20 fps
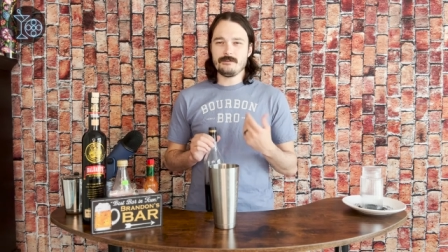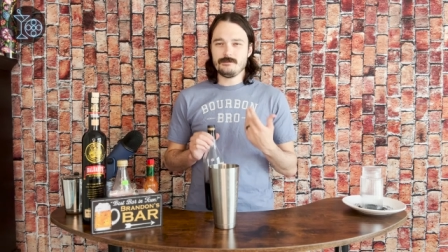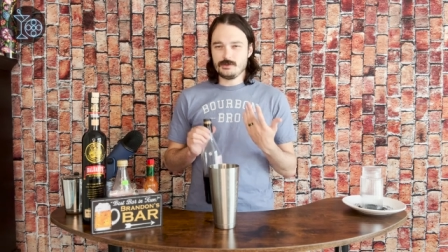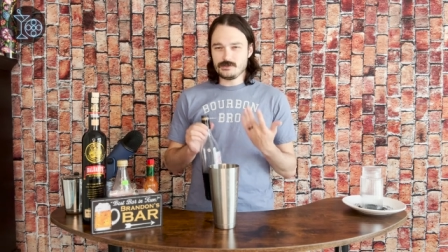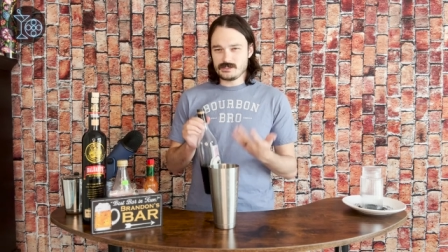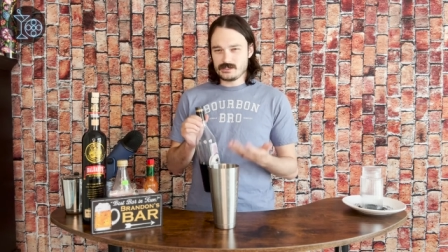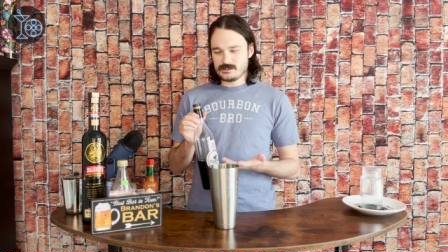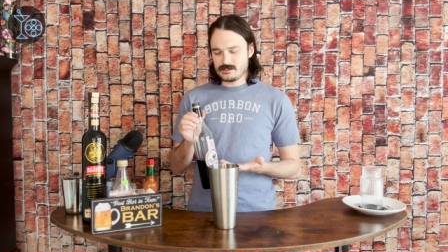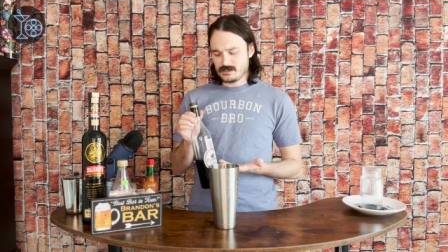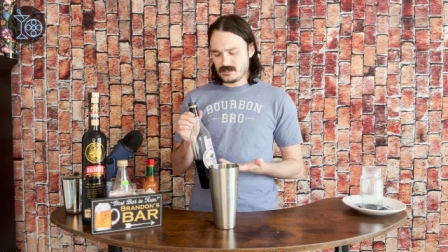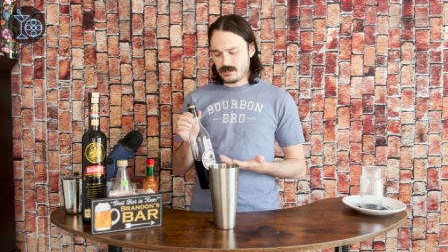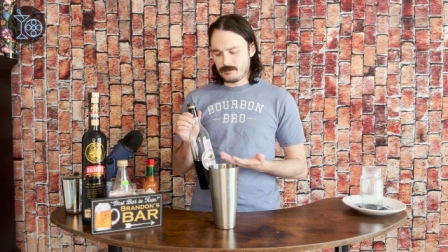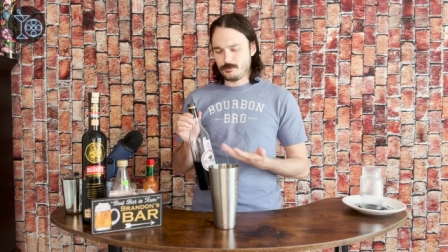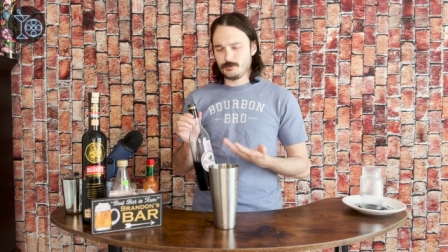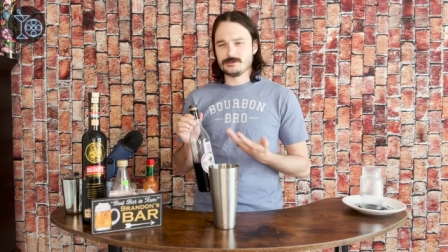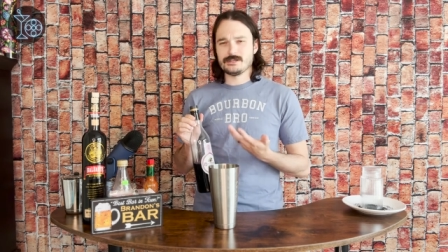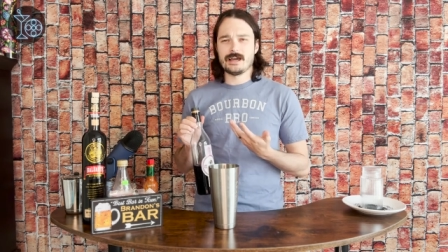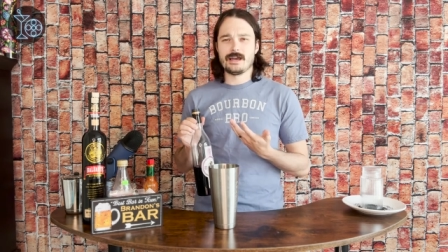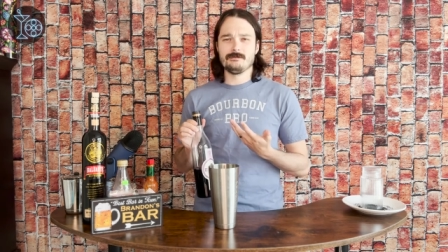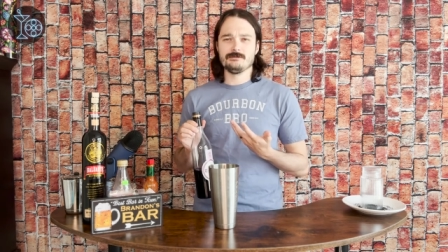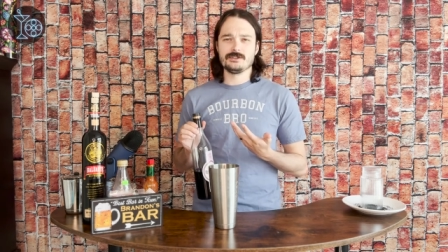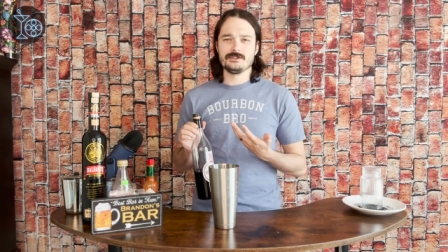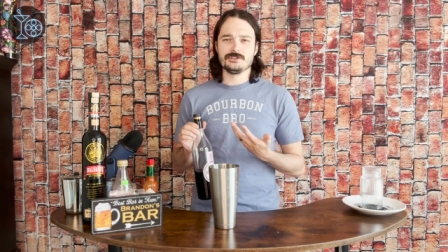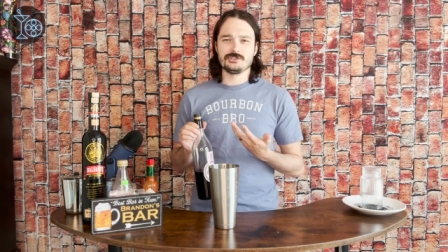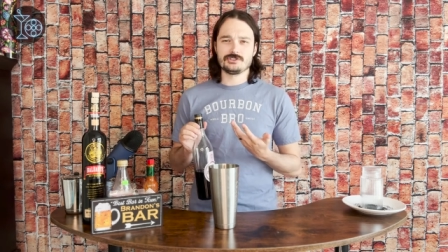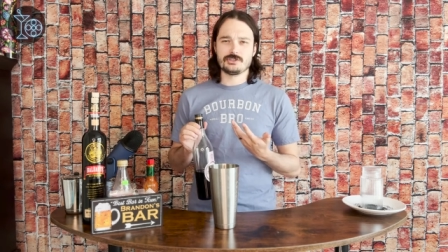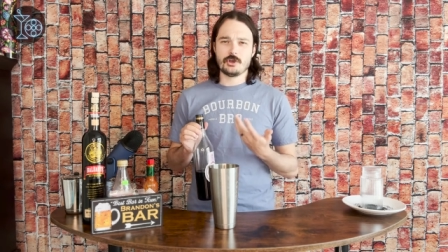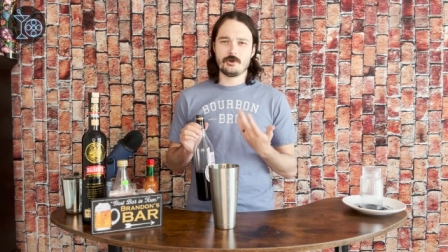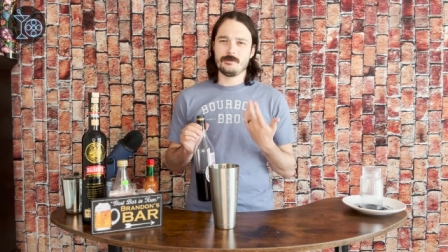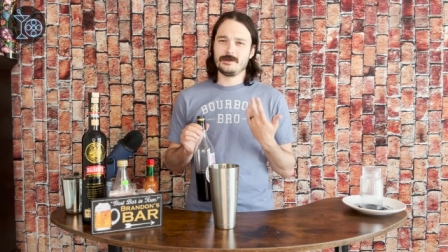I've used this a couple times on
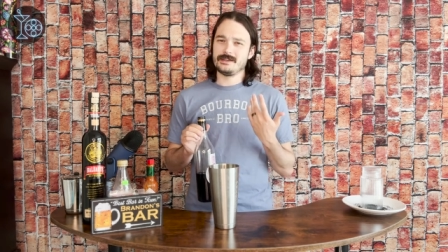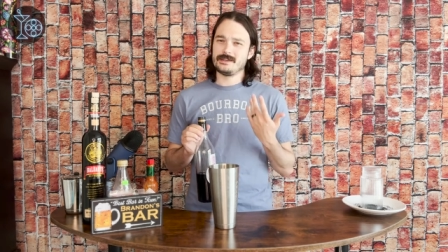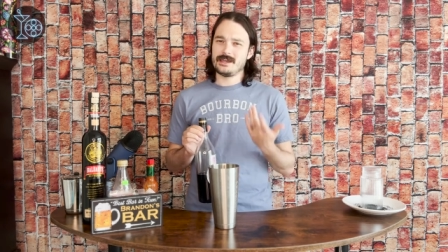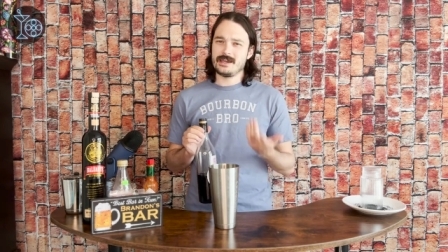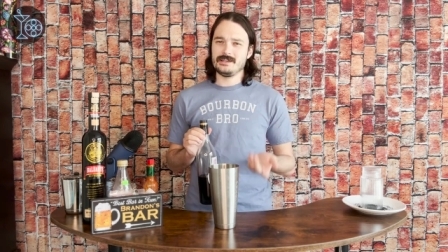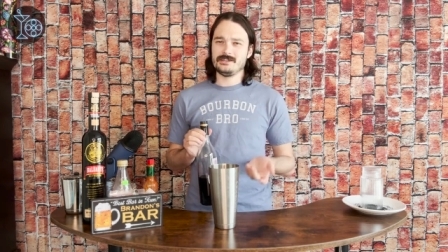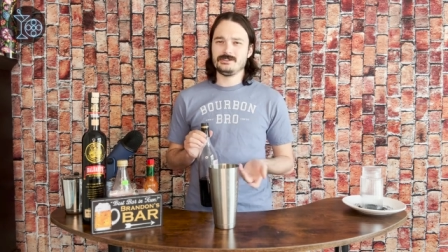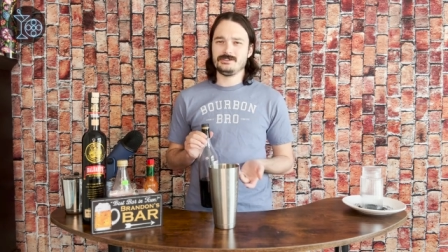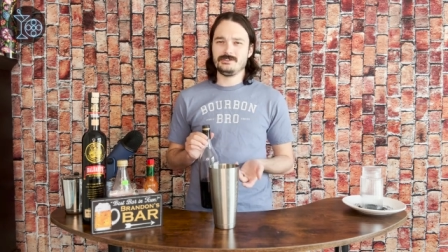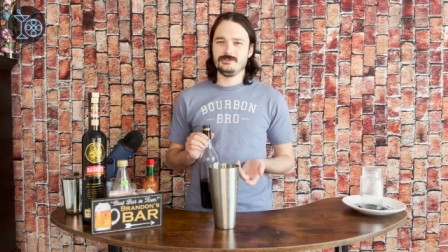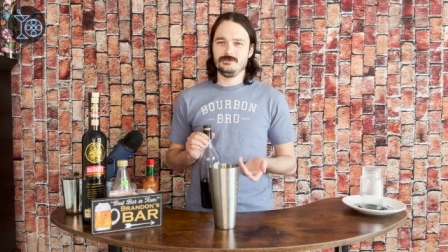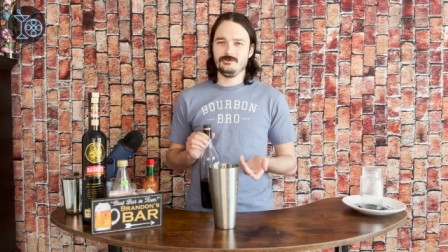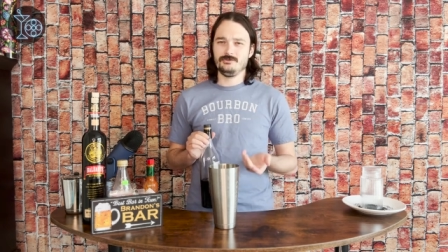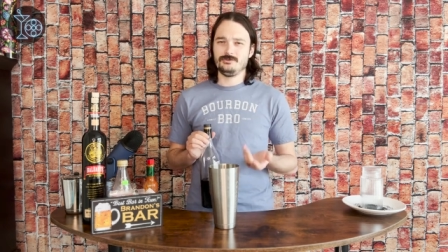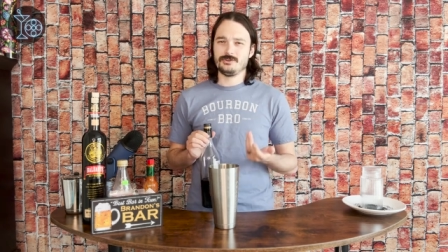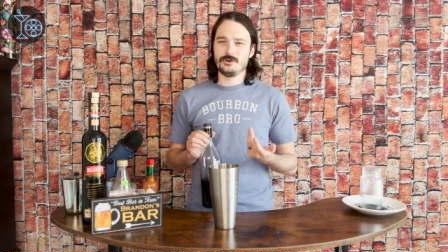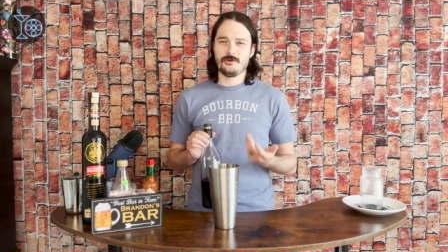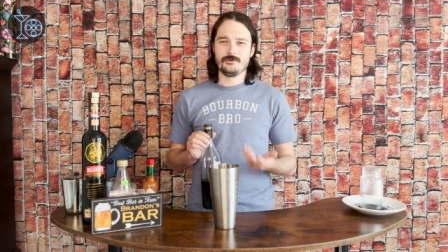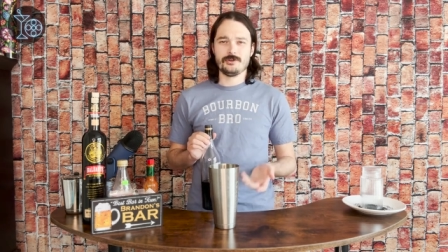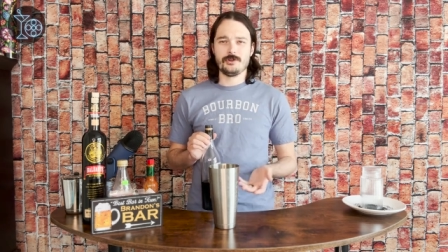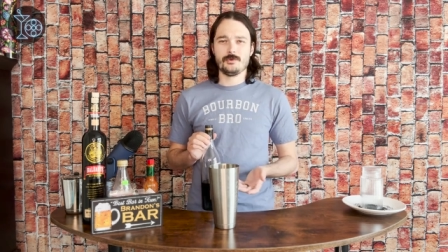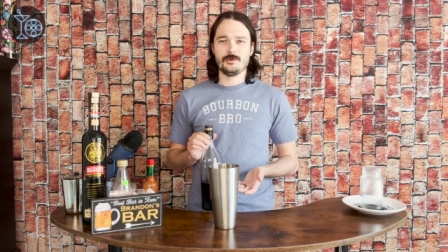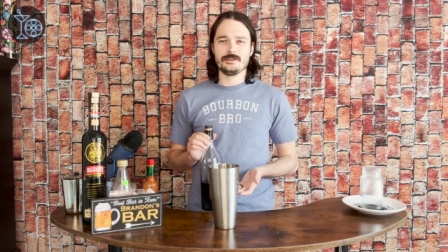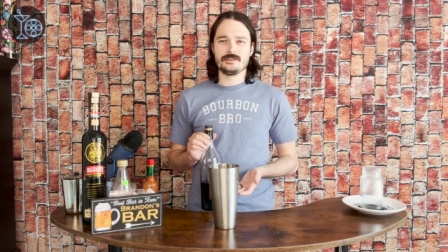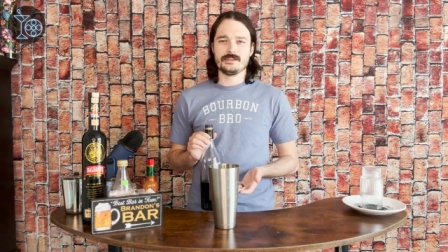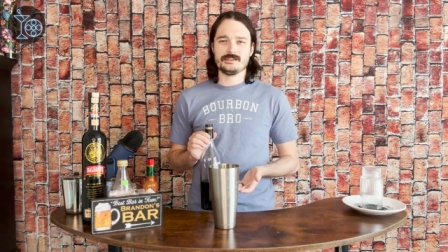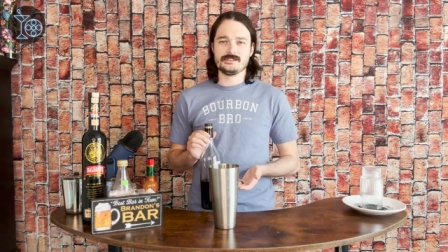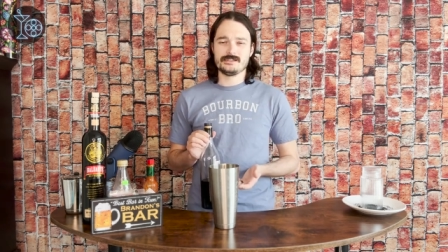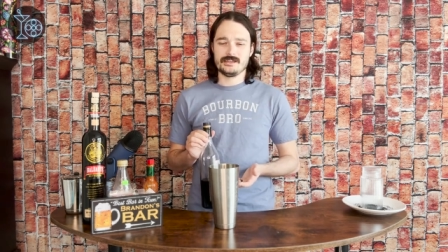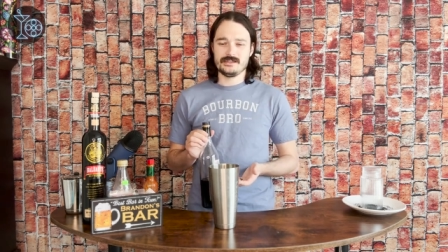the show, but in case you don't know
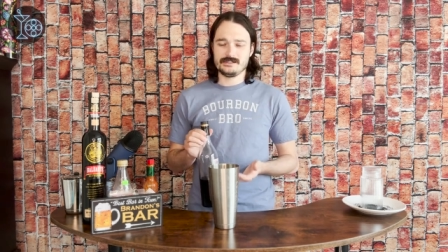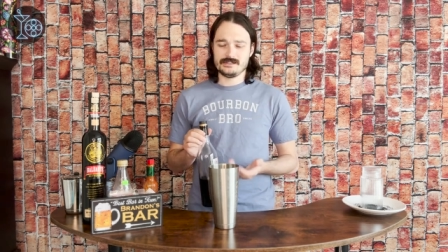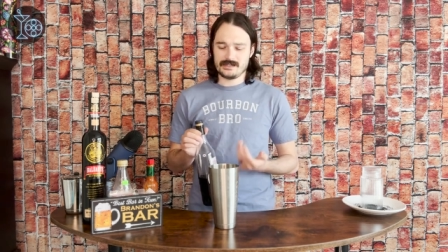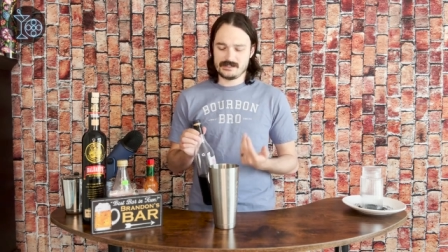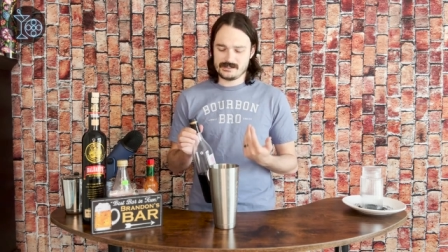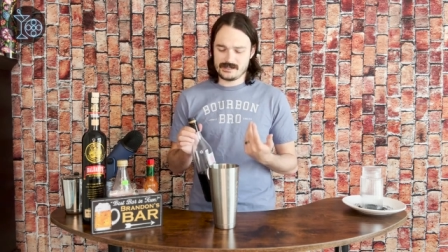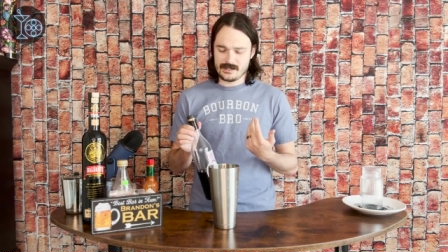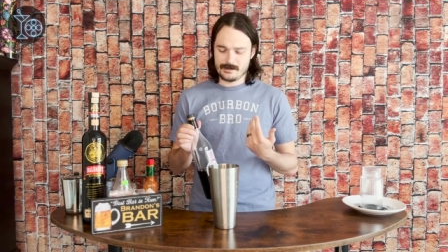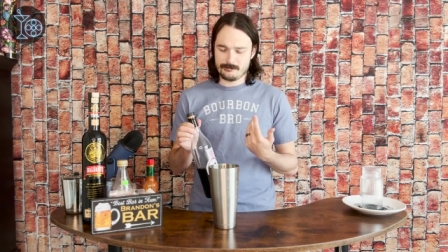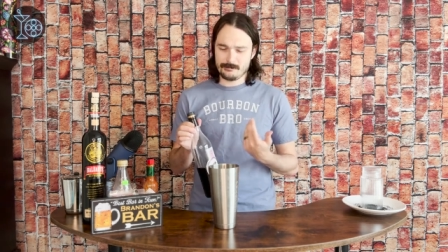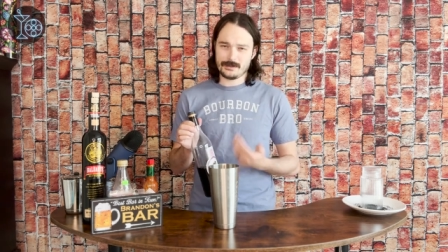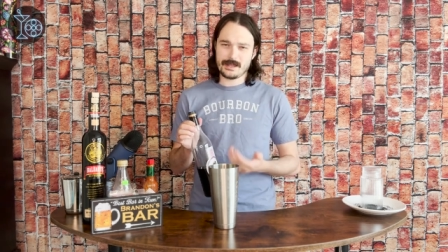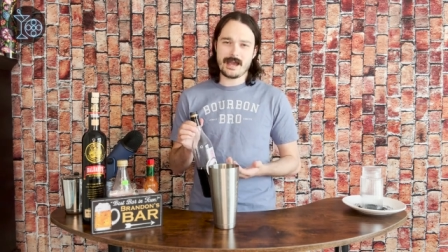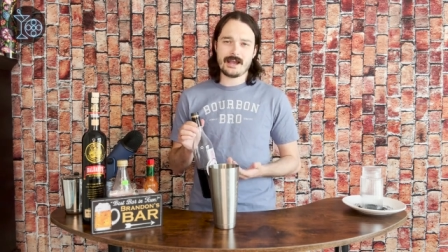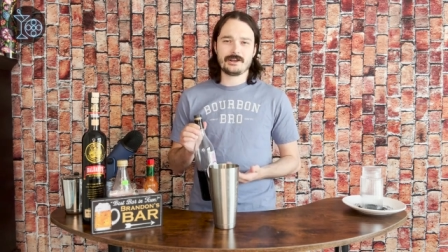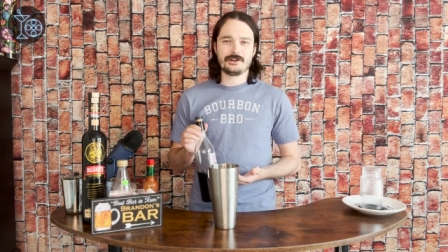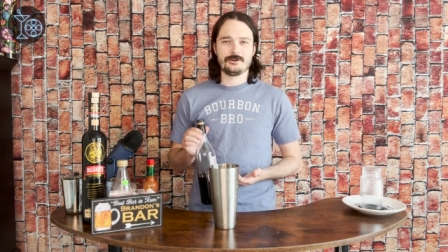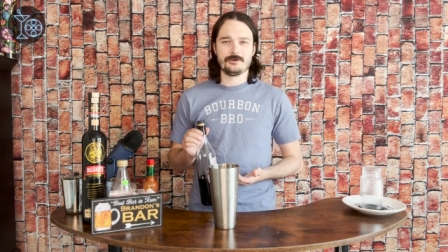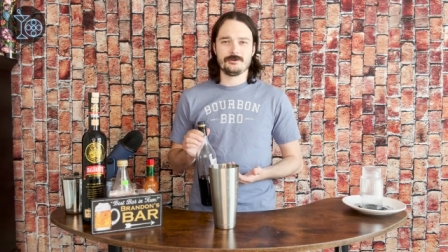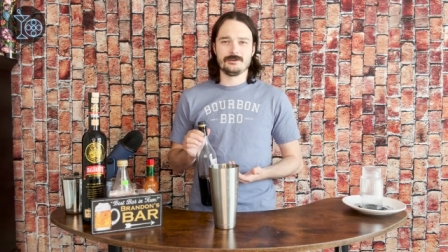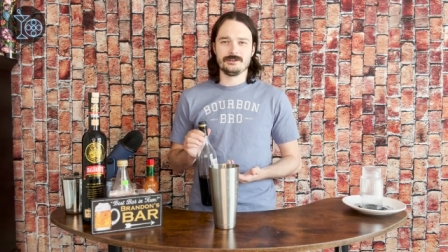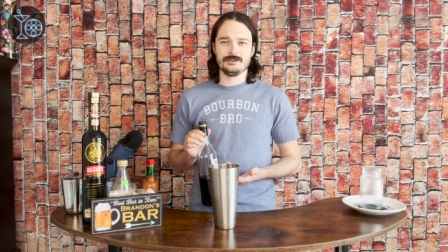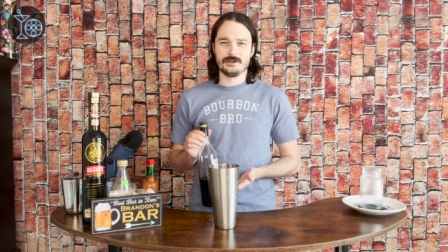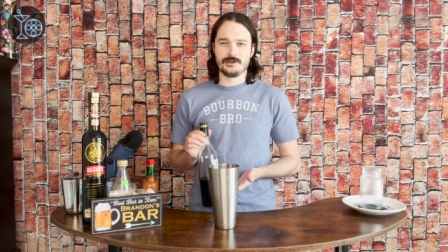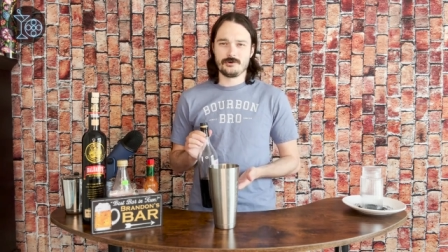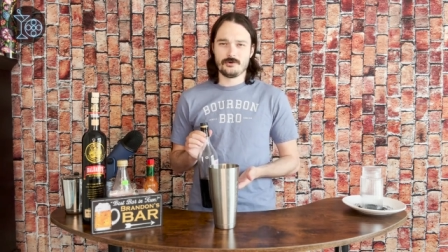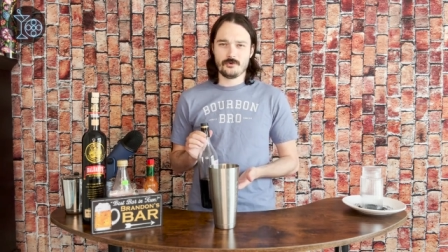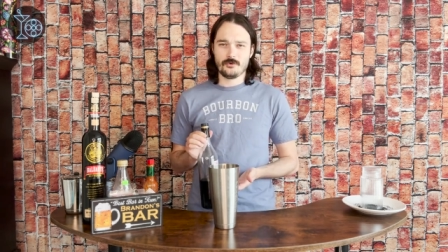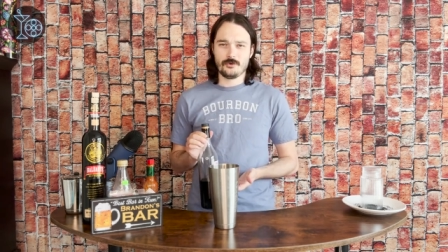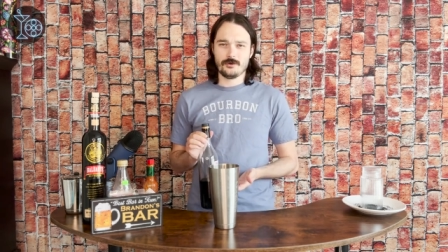what this is, it's a black currant
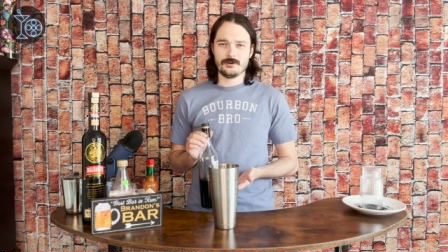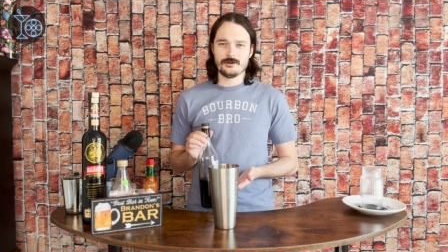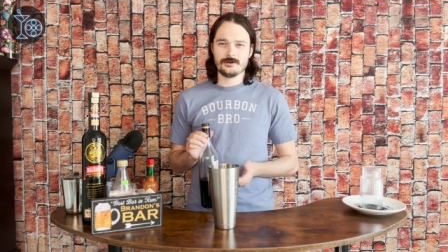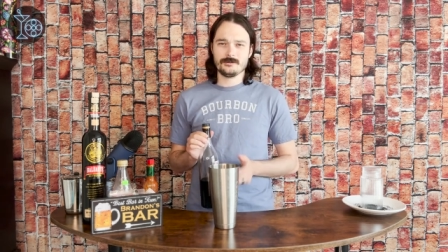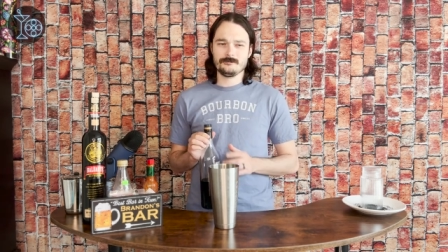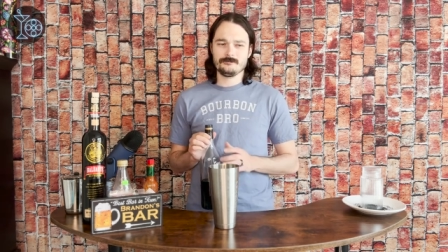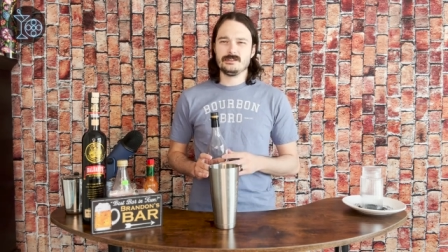liqueur.